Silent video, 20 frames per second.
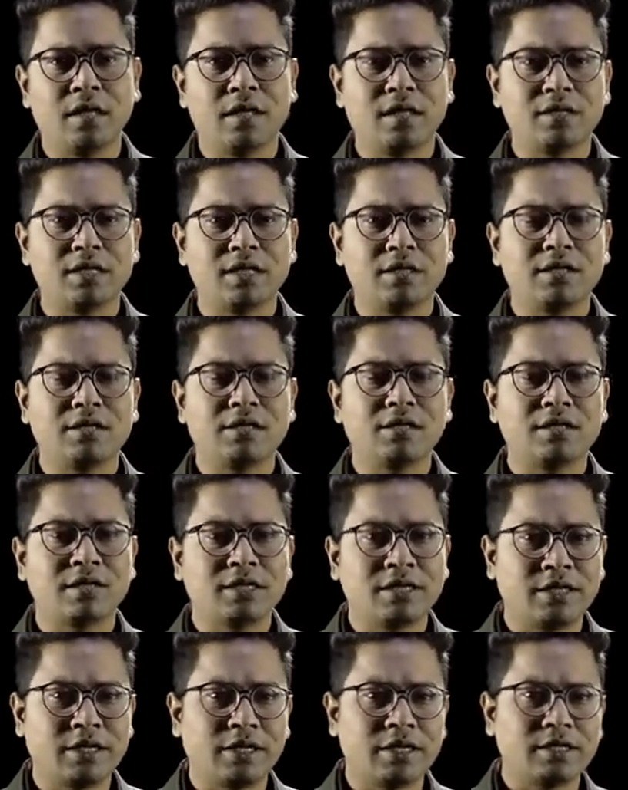suggestions
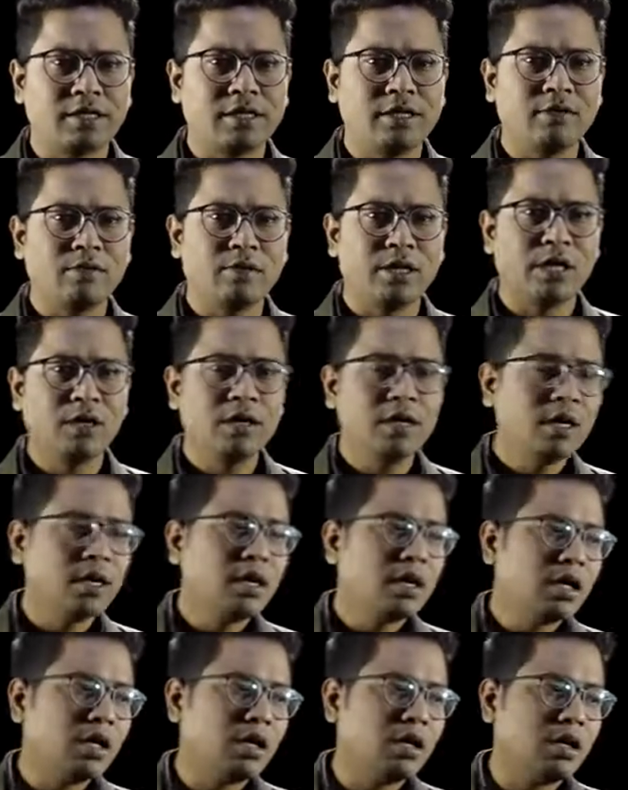seriously. Okay,
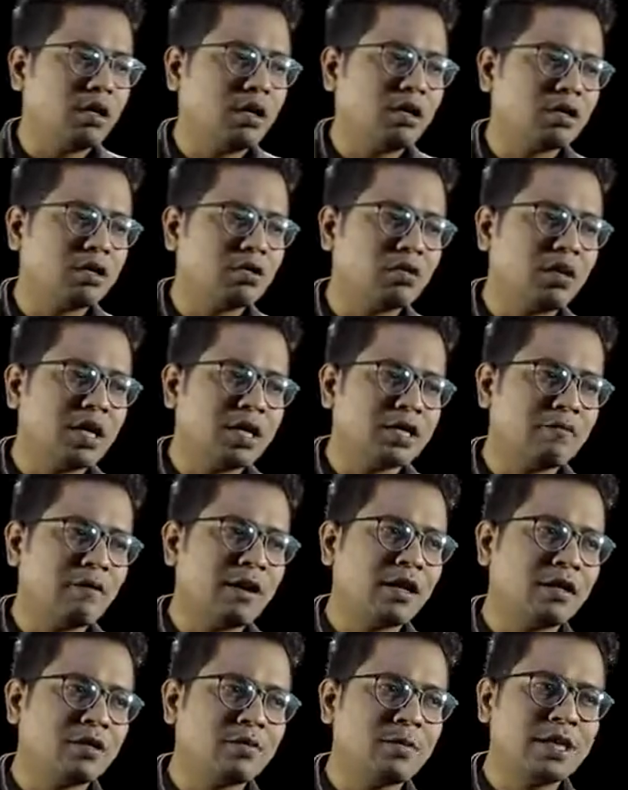so as
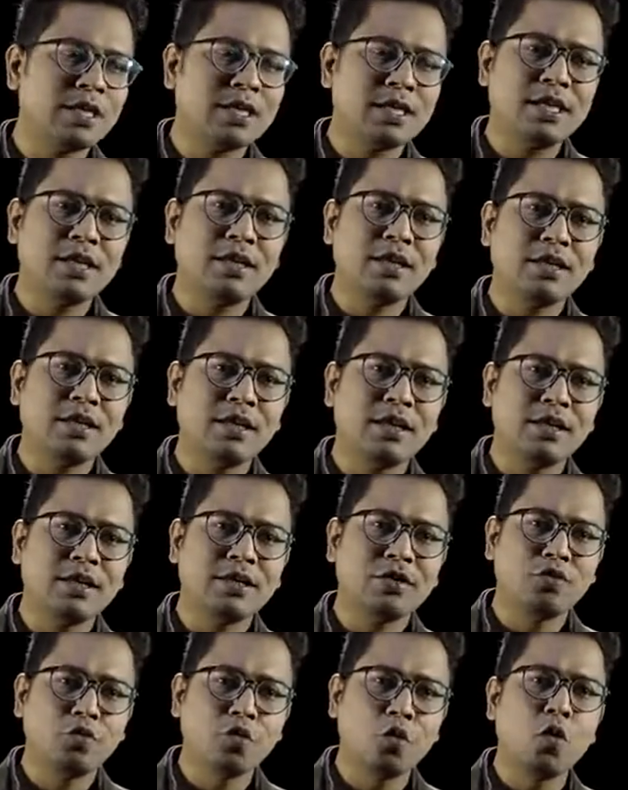far as we see that there
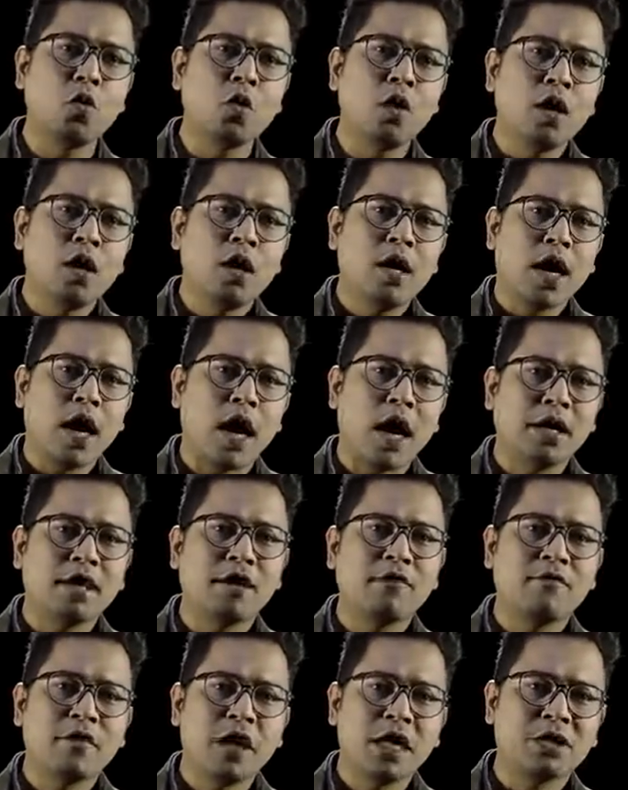is no hard
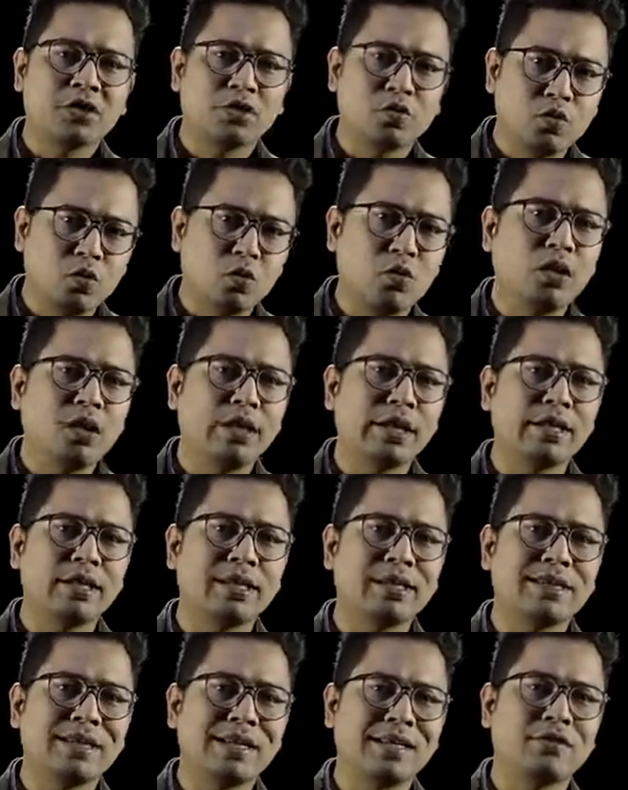and fast rule that
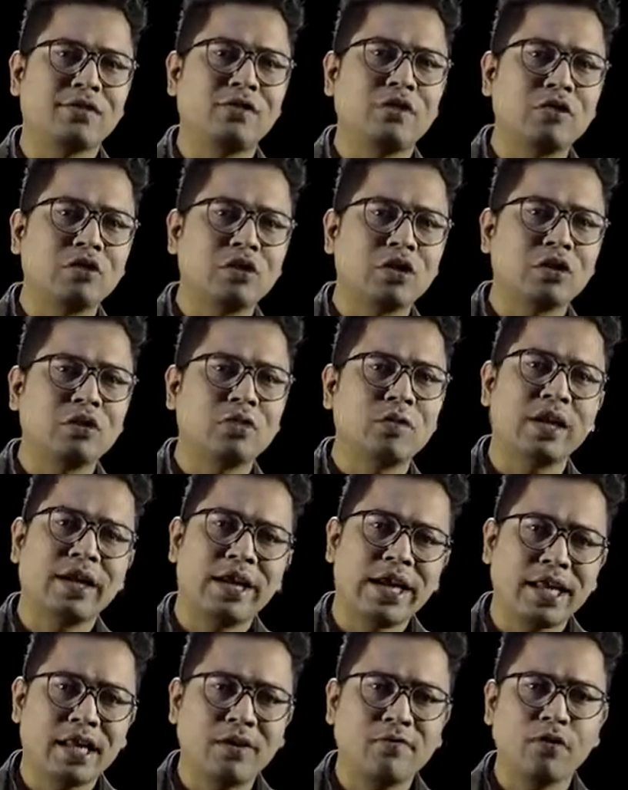these resolutions will
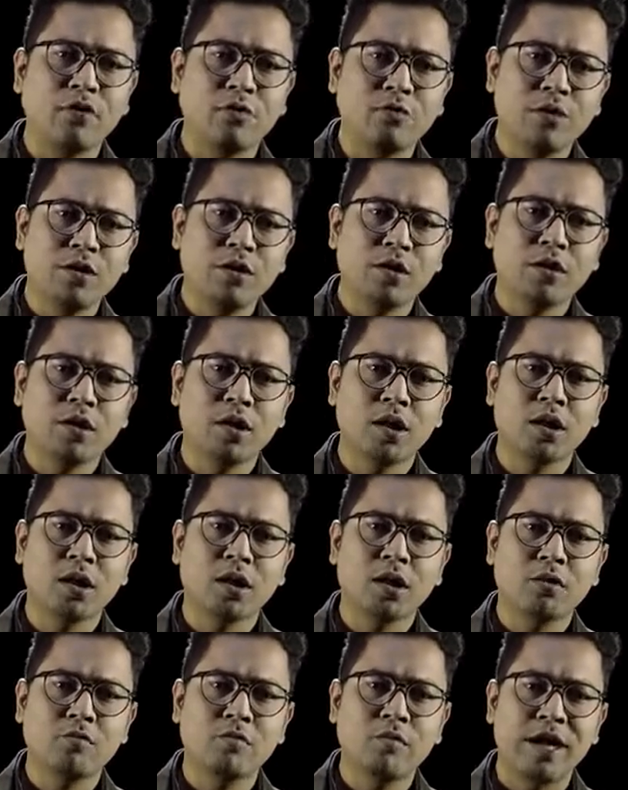carry forward
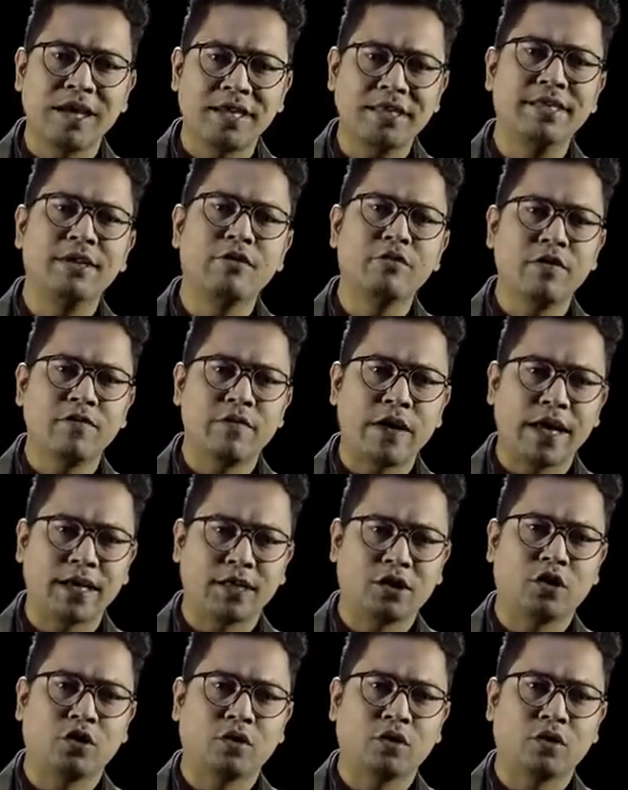to executive action.